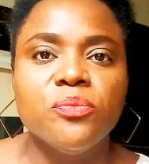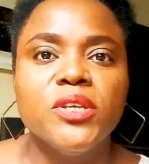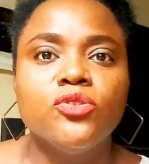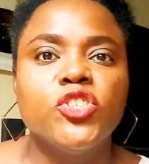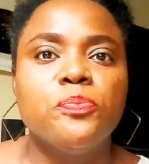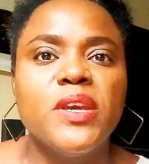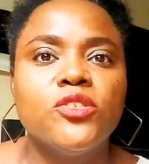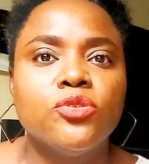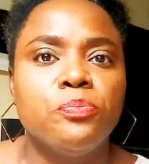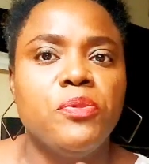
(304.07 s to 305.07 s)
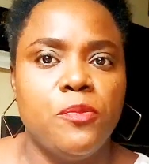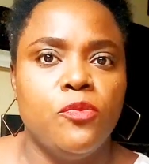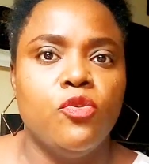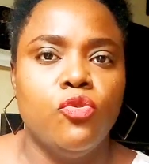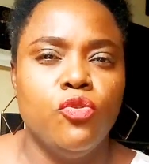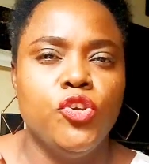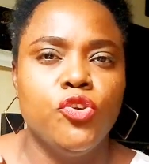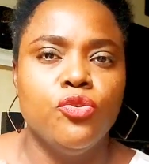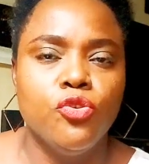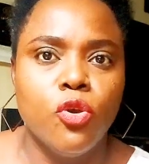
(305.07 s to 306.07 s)
to be to speak to people who
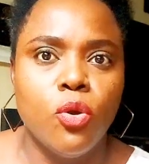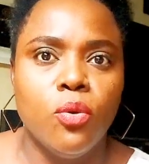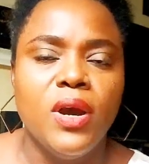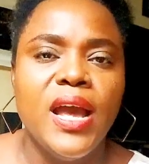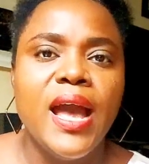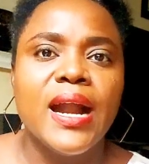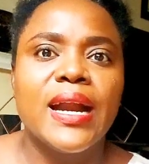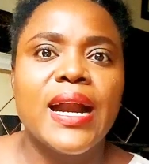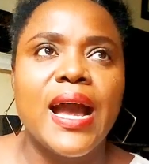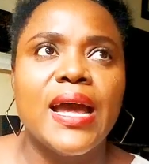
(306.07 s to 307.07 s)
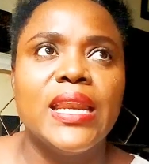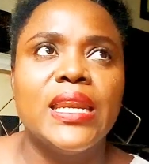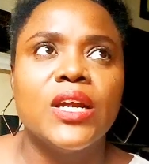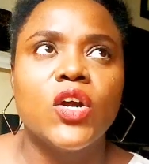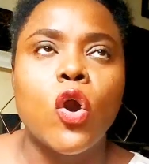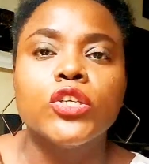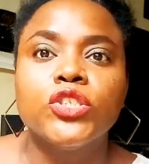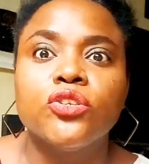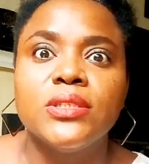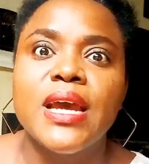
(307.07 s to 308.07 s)
you know can
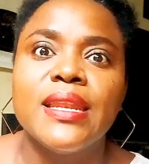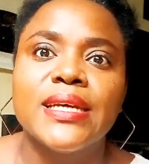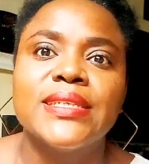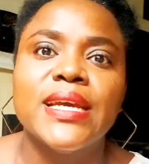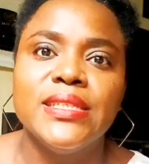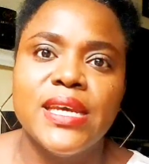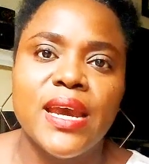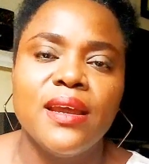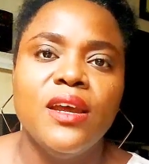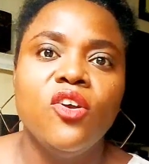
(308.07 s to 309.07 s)
custodian that idea